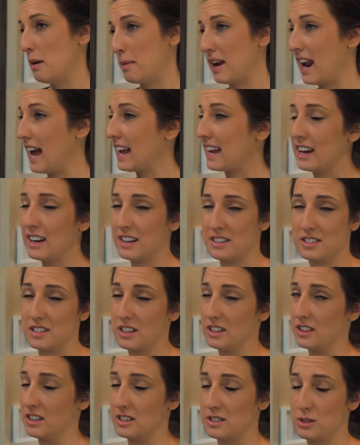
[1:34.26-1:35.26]
But I gotta
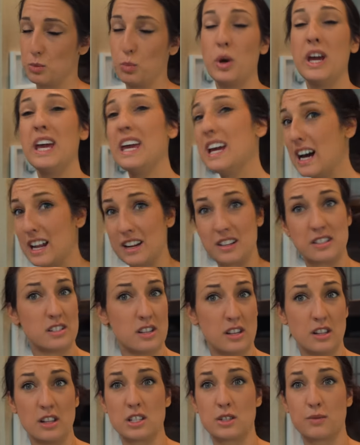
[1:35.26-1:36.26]
see this. We gotta
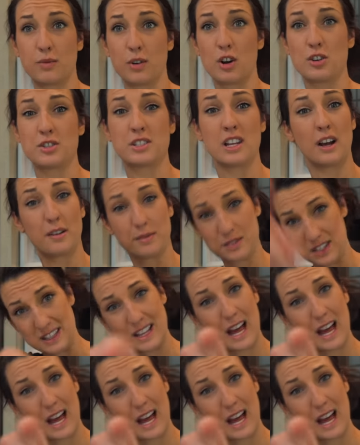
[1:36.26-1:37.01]
see this for ourselves,